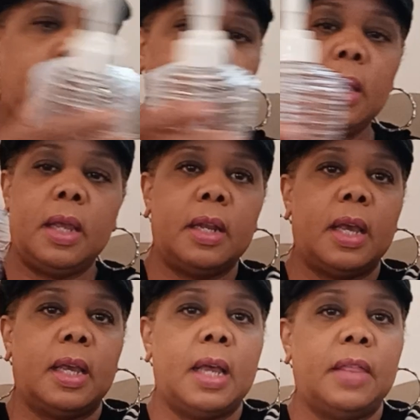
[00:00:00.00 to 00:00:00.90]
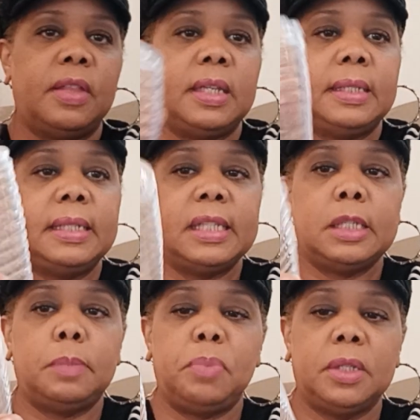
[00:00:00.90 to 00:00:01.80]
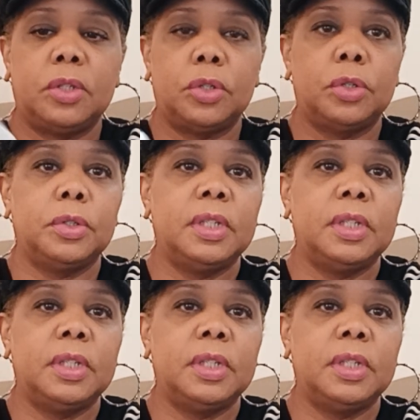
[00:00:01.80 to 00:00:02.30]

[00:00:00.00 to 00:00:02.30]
And I got these dispensers.